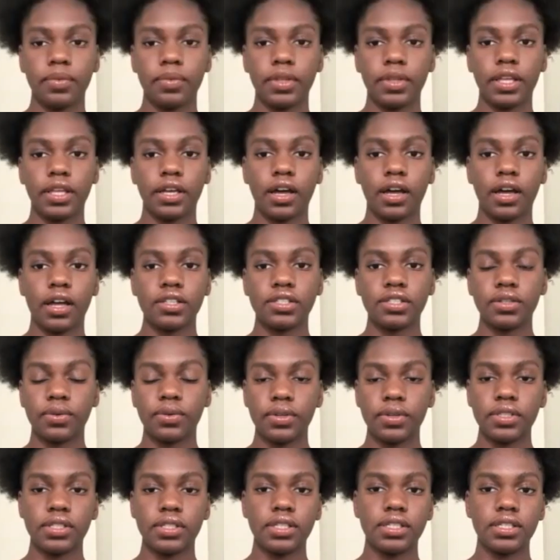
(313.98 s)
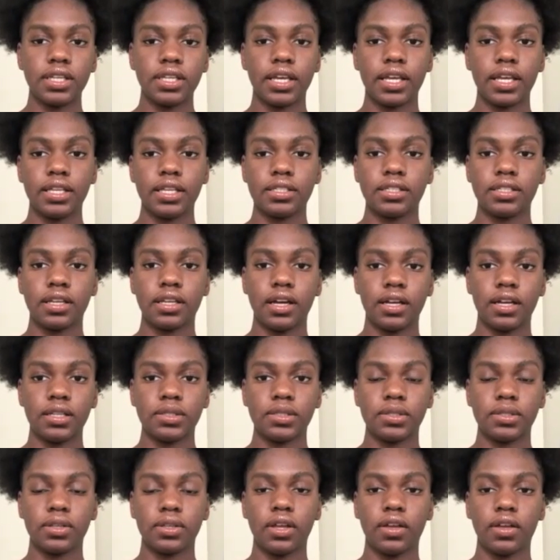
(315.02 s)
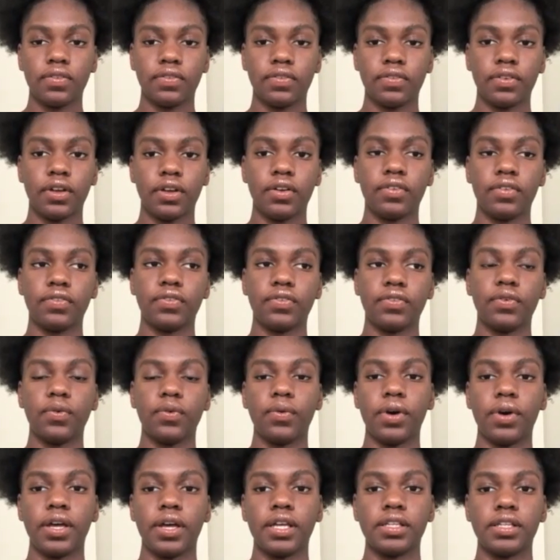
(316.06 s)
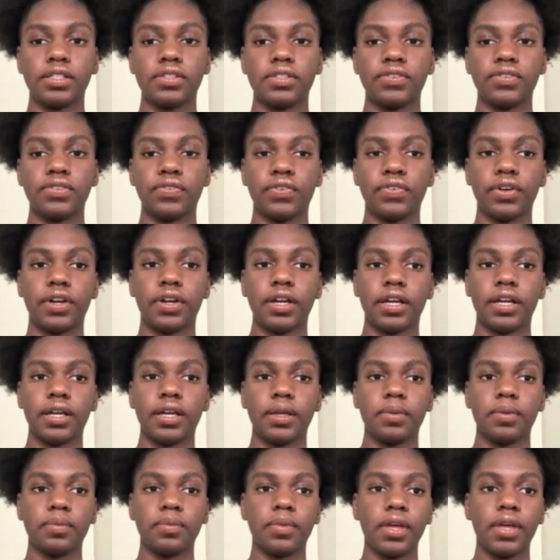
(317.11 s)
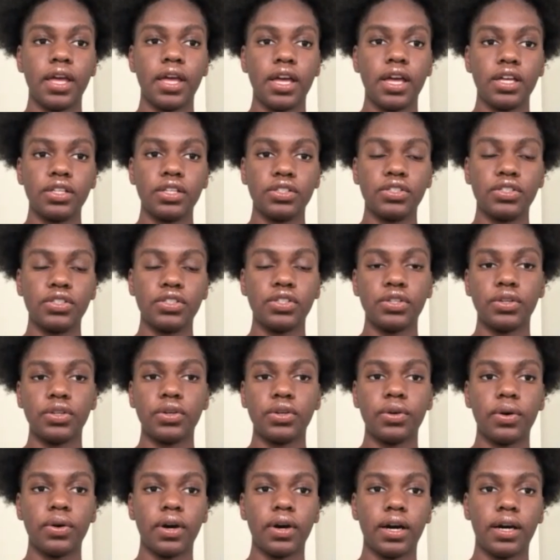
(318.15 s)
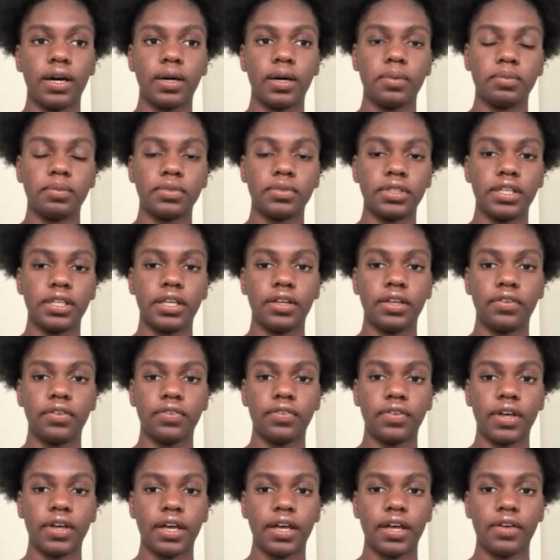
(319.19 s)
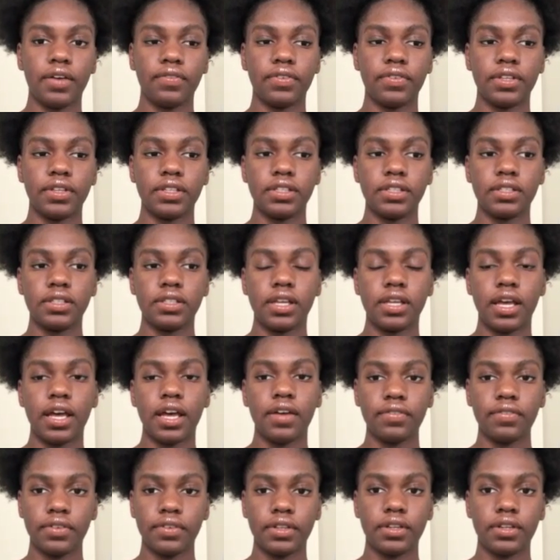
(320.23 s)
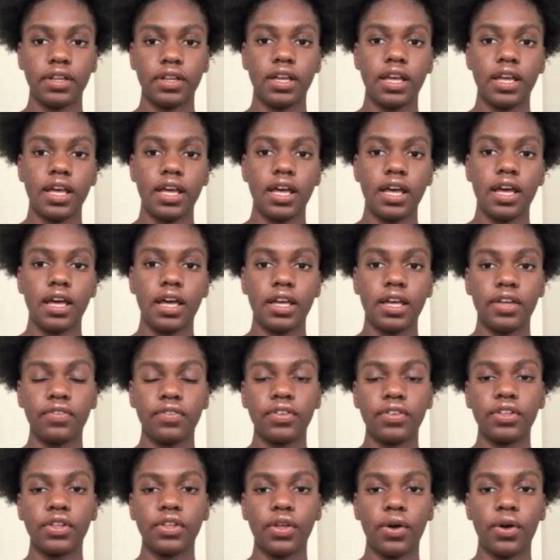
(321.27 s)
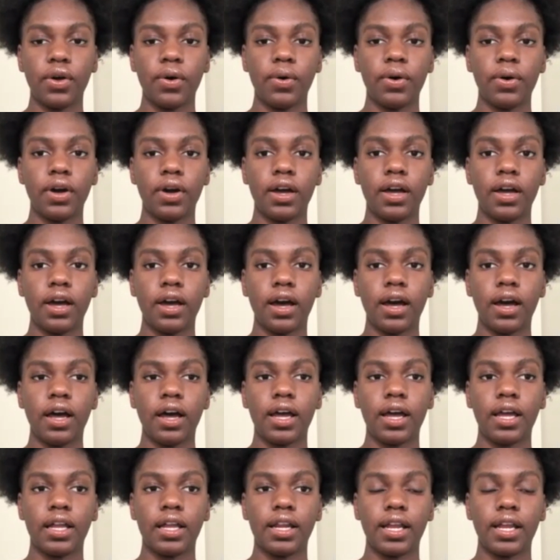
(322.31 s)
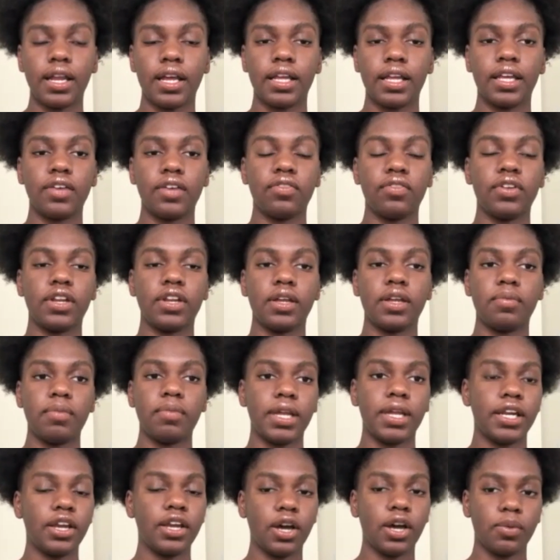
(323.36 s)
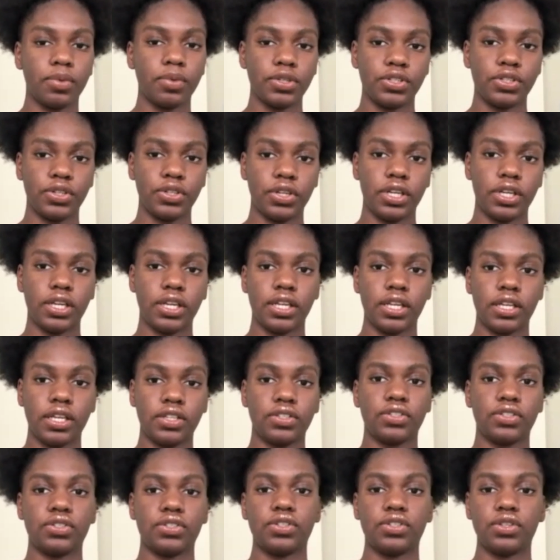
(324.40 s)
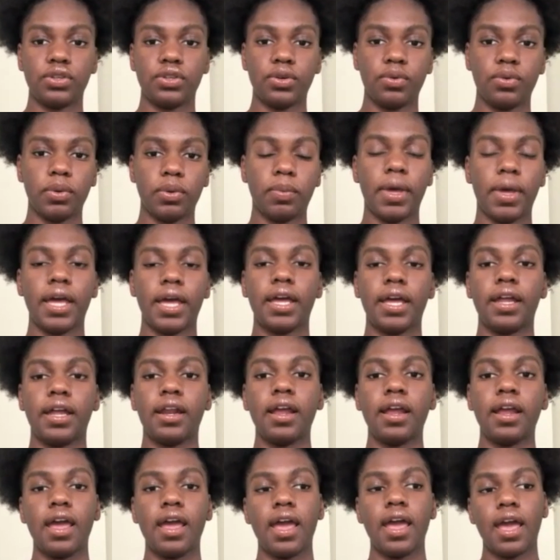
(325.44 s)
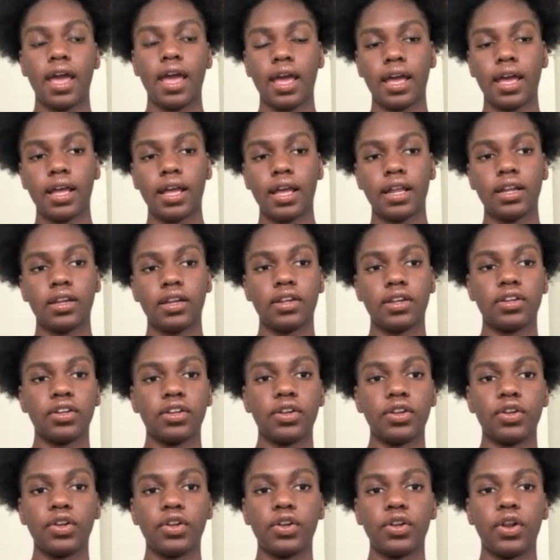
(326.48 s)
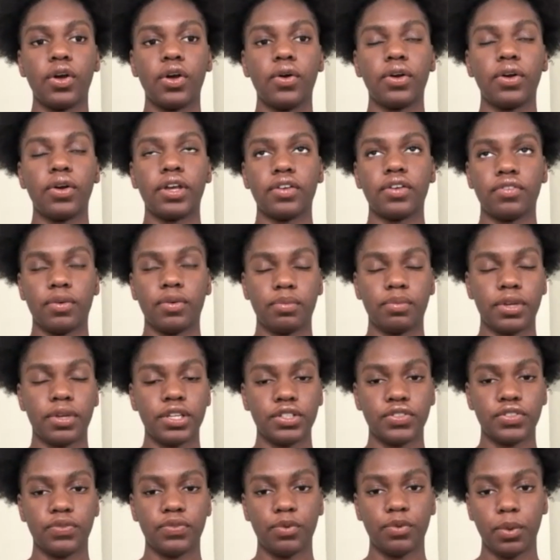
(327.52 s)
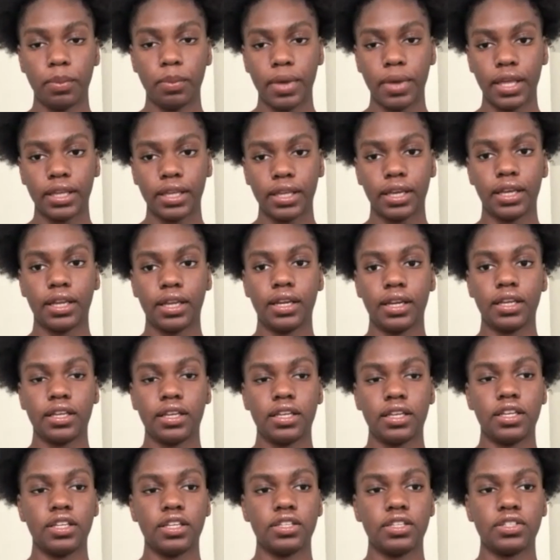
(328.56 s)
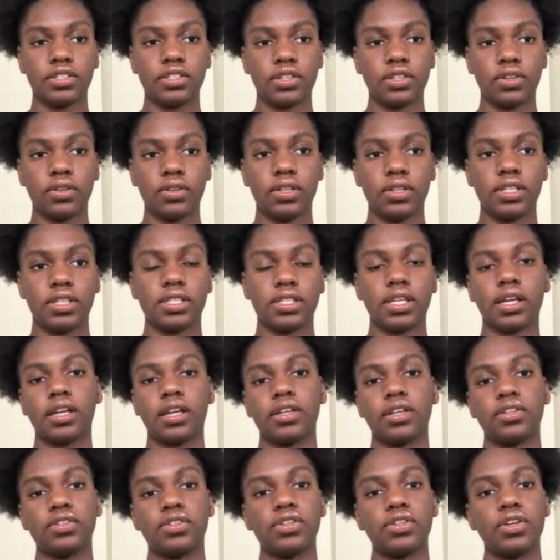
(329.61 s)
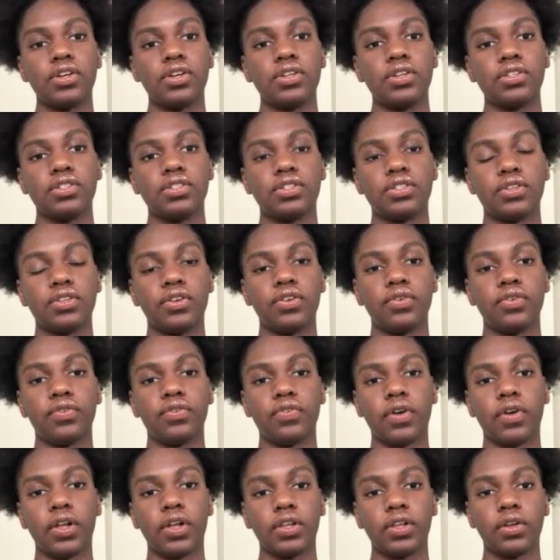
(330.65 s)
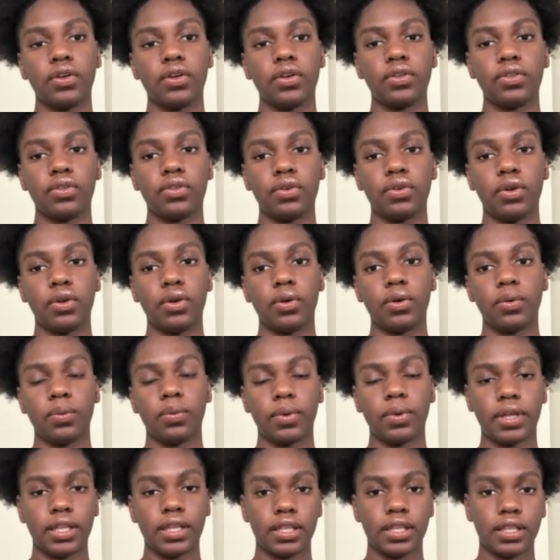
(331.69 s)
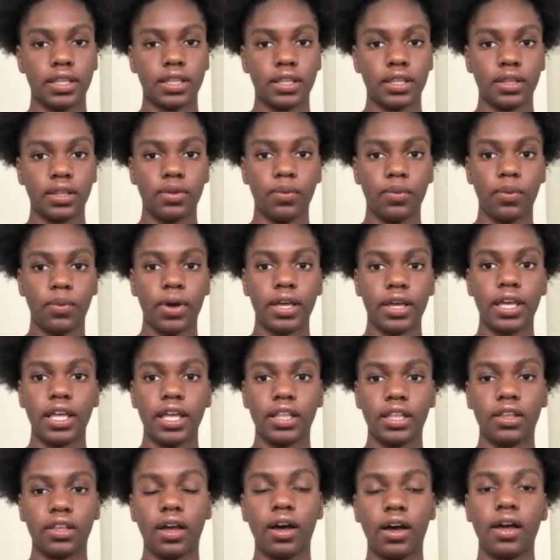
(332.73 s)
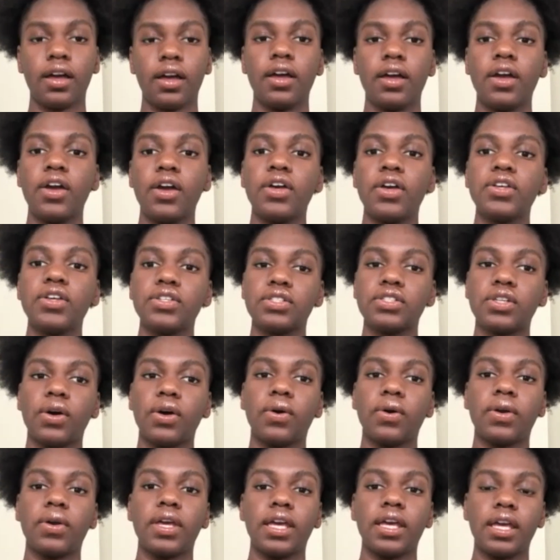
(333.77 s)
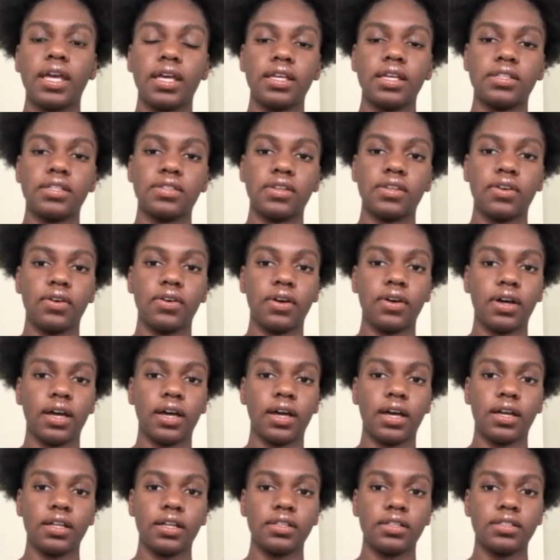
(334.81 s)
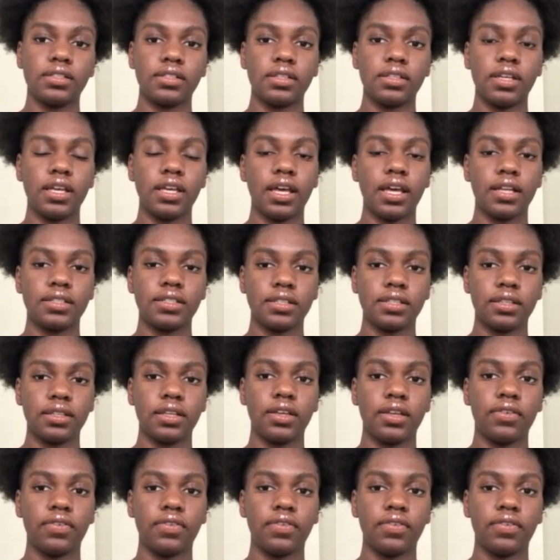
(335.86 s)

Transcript: the consequences against God's law of love was for him to um, leave heaven. Heaven, even though God had given him many opportunities to repent and you know give up his rebellion, he still decided to follow through with what he thought. So he still had he had to leave